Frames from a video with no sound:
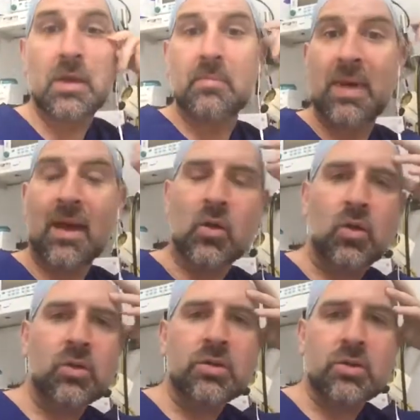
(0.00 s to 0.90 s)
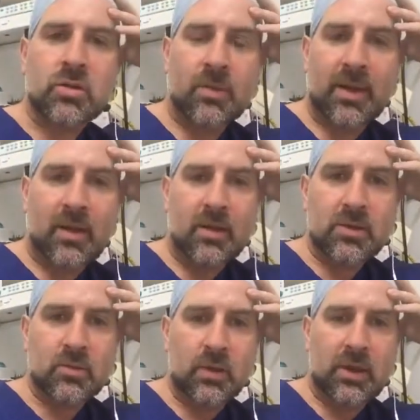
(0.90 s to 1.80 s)
back on. Sorry about
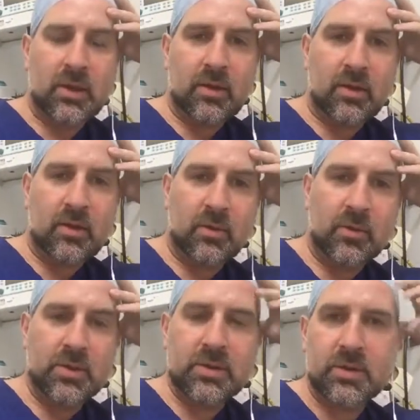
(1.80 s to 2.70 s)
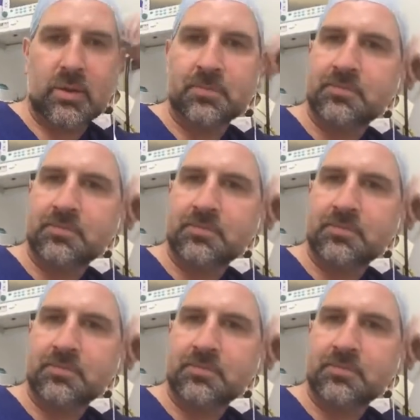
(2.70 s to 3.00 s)
last week. I was um,